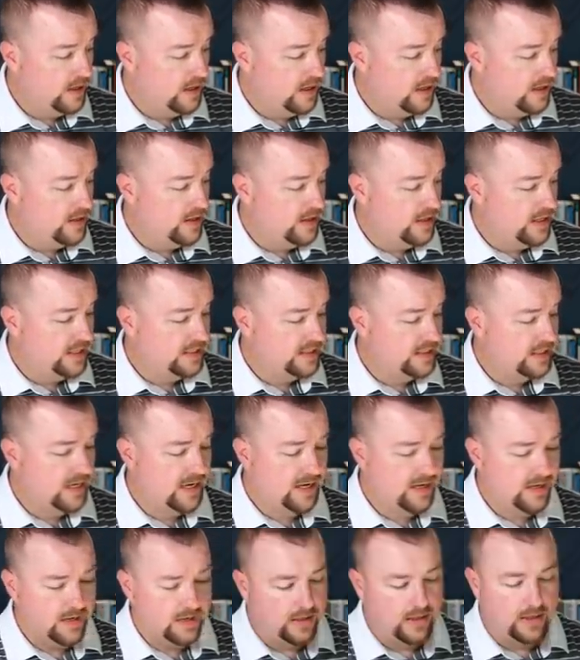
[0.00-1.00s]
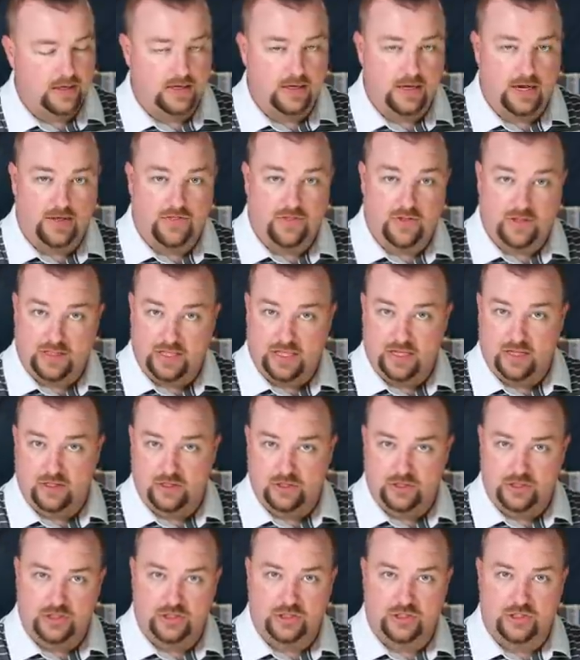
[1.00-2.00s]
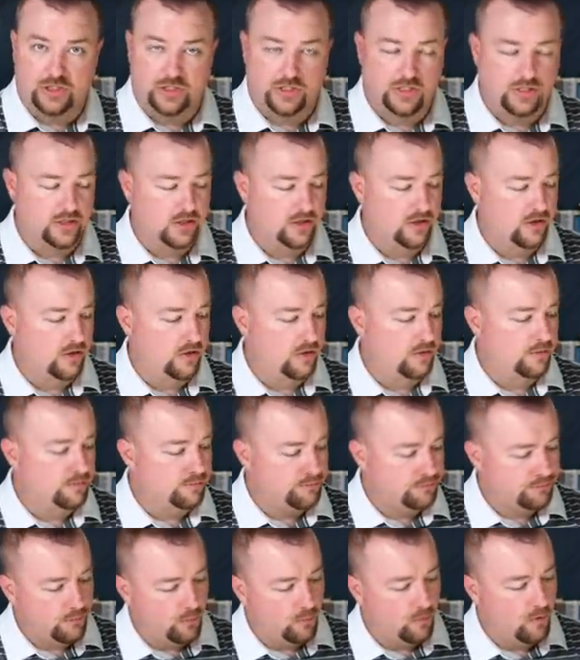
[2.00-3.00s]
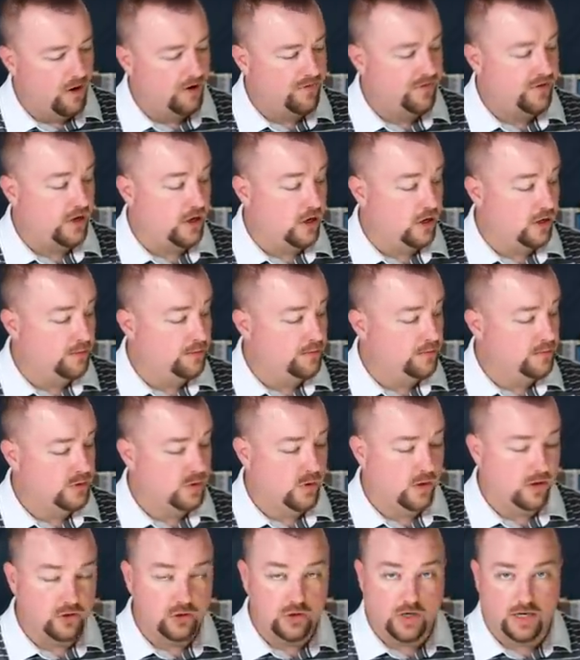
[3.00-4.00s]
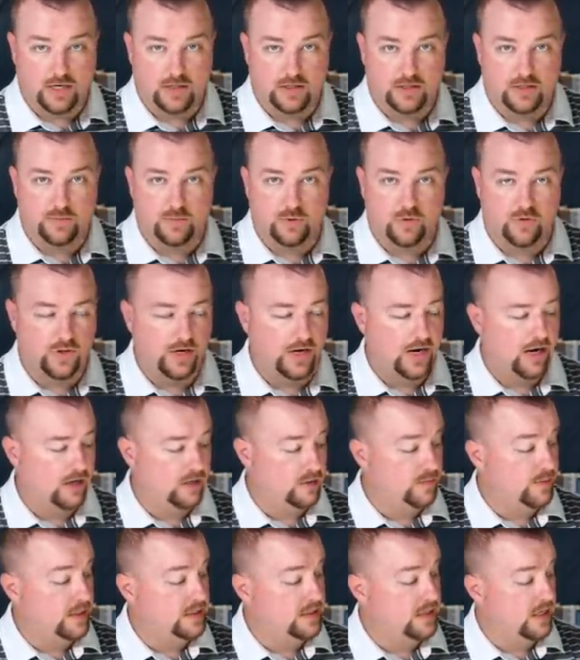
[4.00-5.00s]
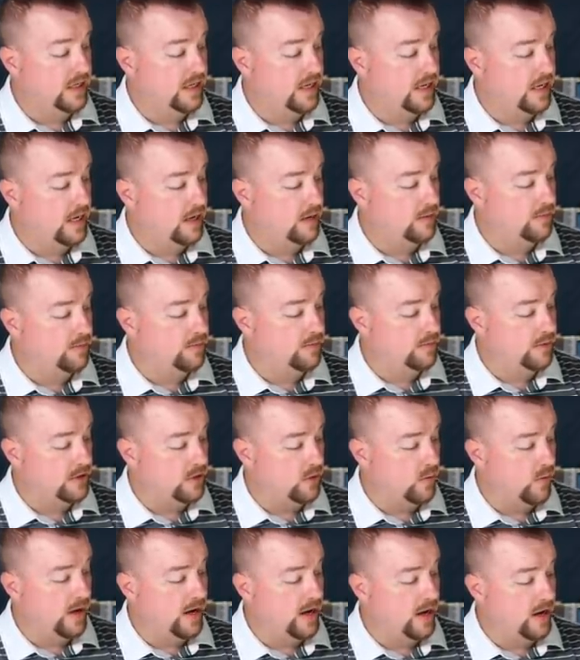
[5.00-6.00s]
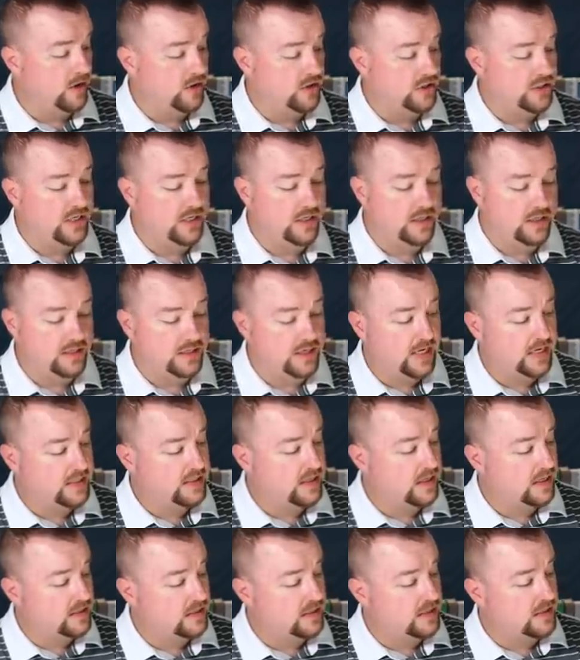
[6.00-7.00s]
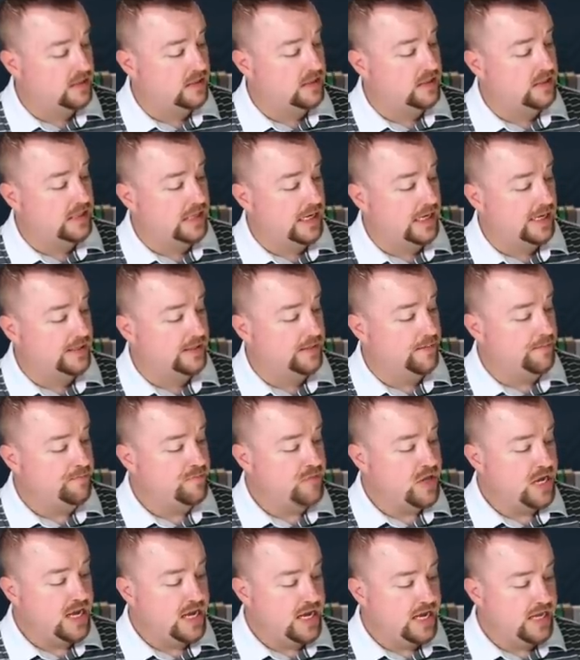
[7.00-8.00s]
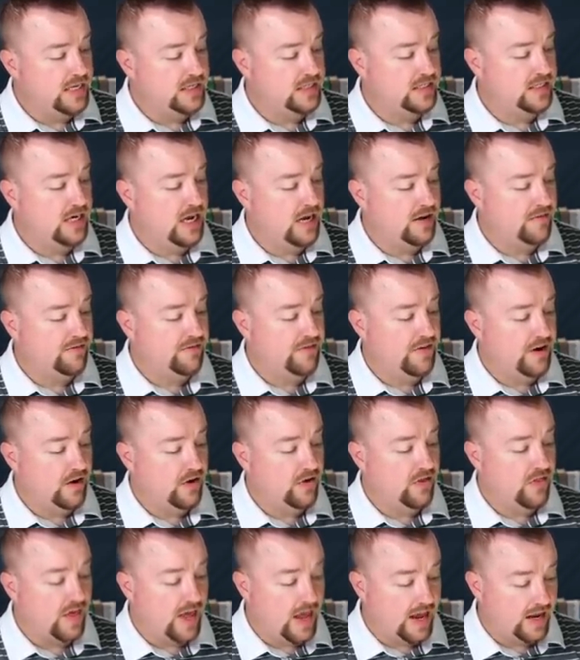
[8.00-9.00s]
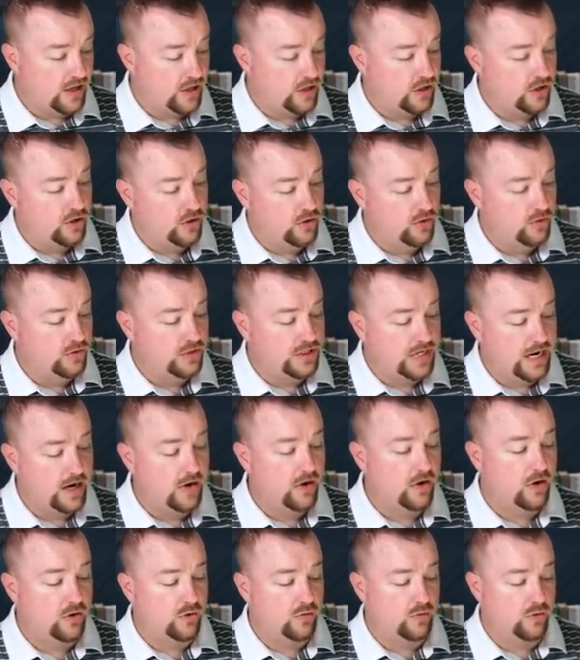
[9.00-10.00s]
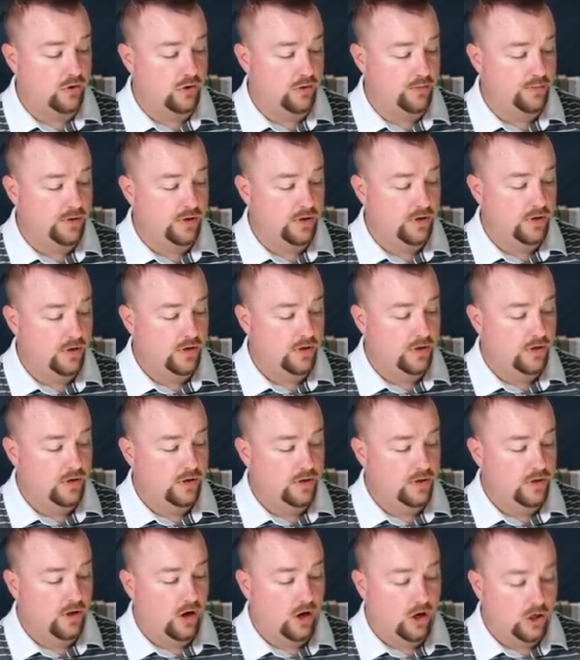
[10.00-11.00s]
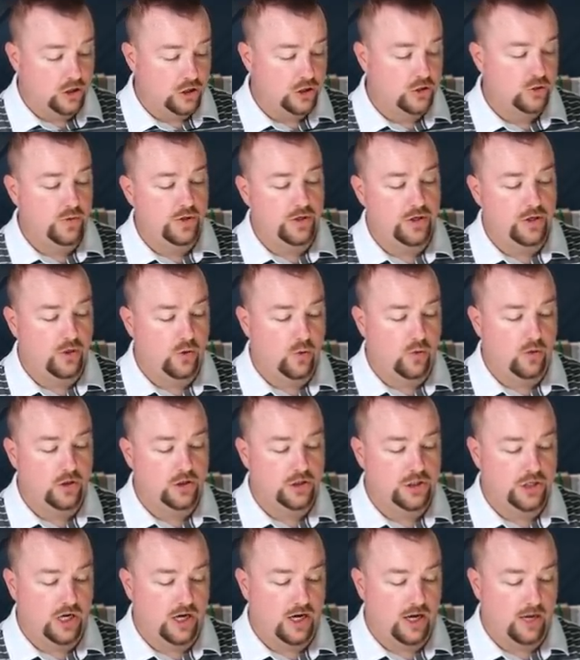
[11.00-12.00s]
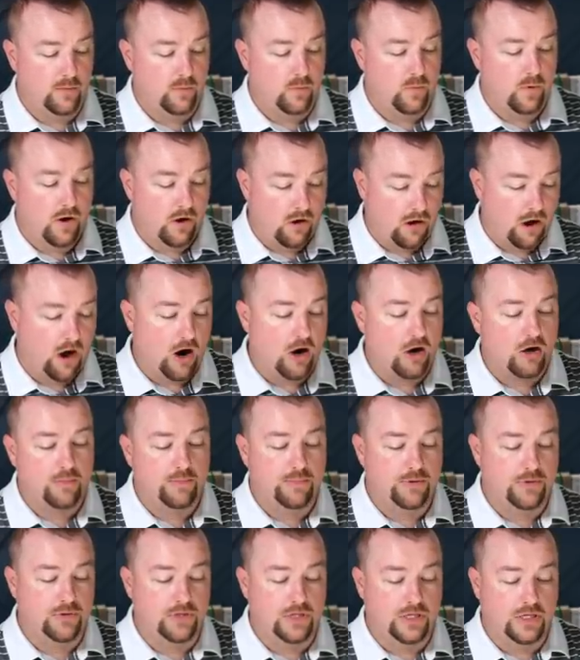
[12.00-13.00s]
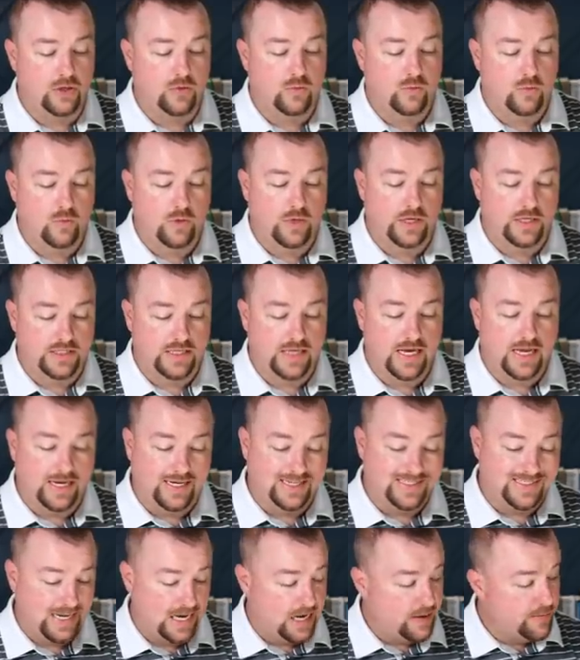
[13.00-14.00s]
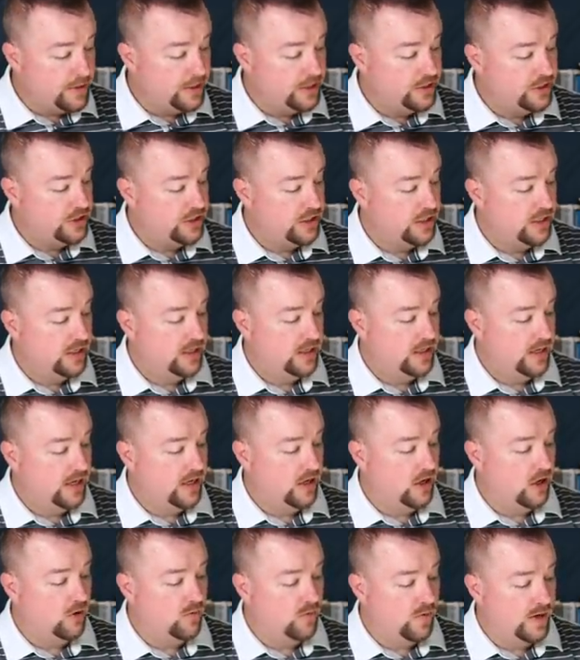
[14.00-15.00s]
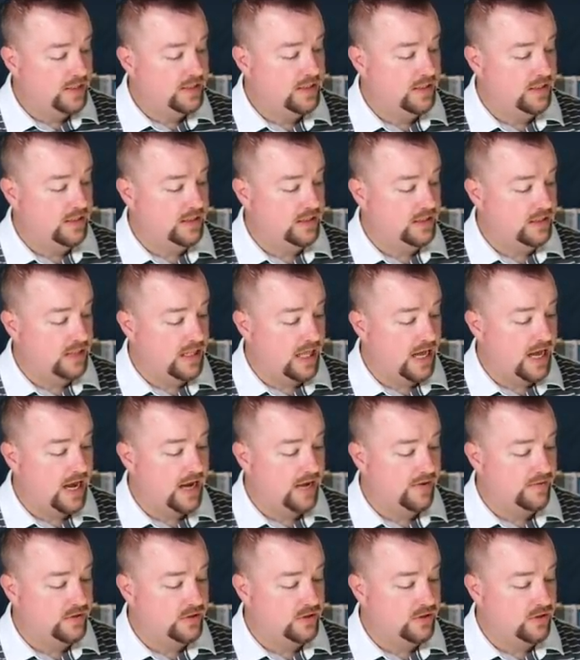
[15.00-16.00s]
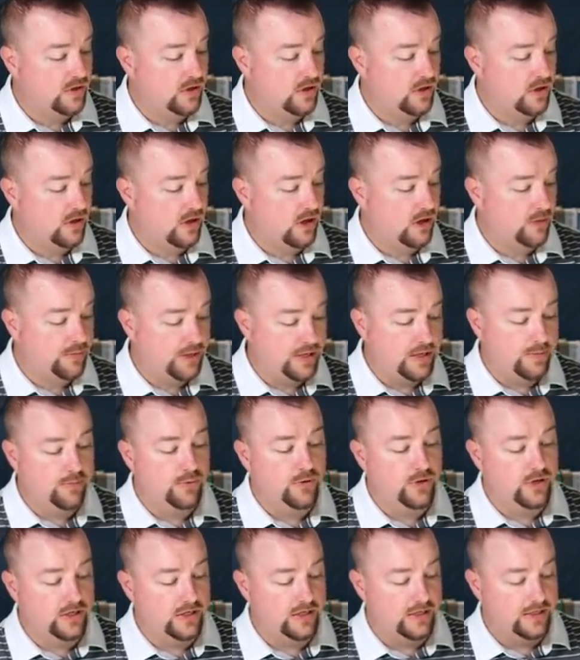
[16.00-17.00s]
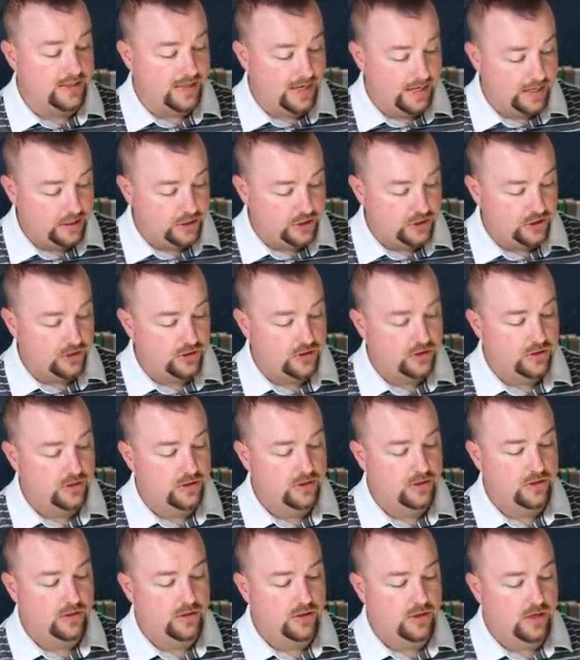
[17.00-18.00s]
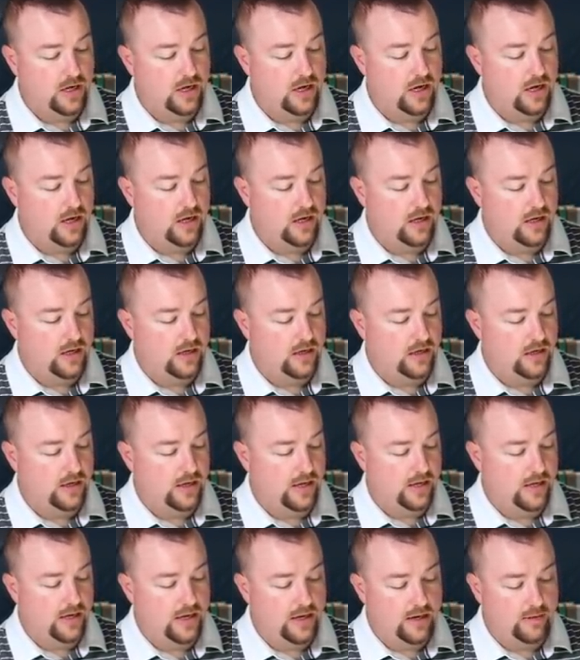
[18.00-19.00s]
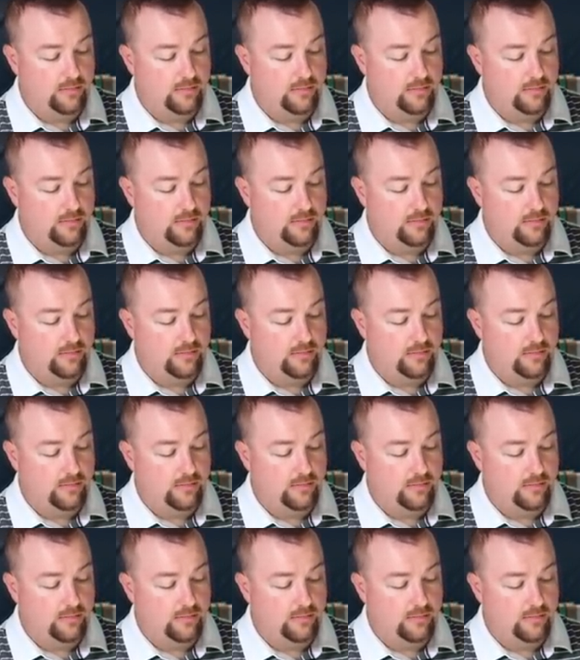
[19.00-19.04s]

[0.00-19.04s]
And then they say, and I think the English is just a little rough here, so I'll try to smooth it out as best I can. But the way I understand this next sentence is it says, it is not fair that you, Terra Group, are doing your job while our building is getting damaged and our residents' lives are being put into danger and